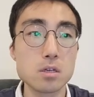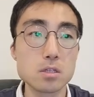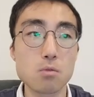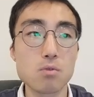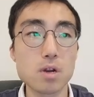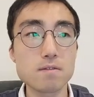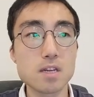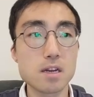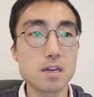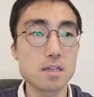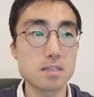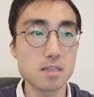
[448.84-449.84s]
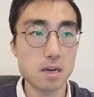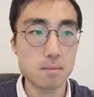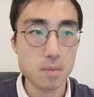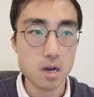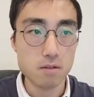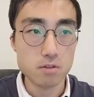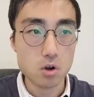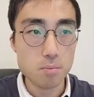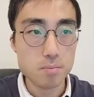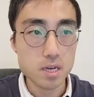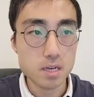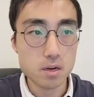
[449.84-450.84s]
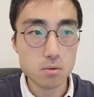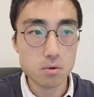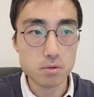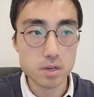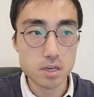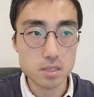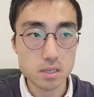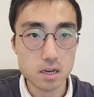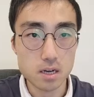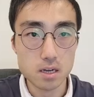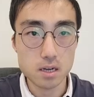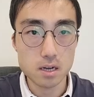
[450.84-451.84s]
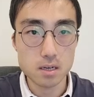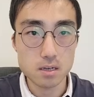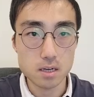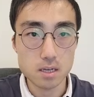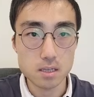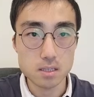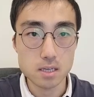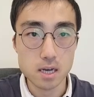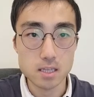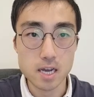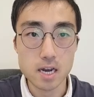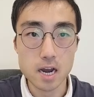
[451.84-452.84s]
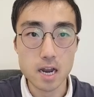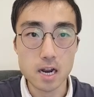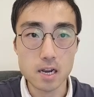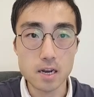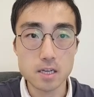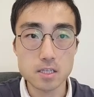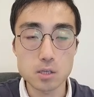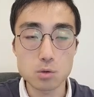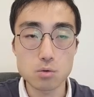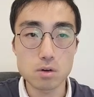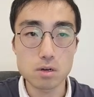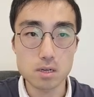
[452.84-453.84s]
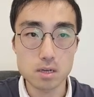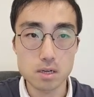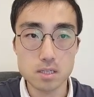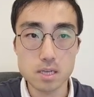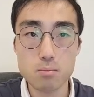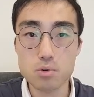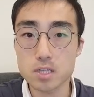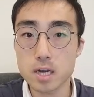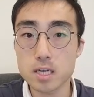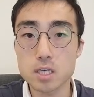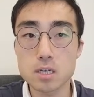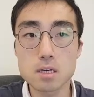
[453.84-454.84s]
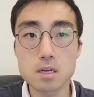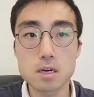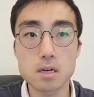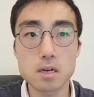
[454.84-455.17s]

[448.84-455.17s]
So what I've done is I've copied all these data analytics into a separate section,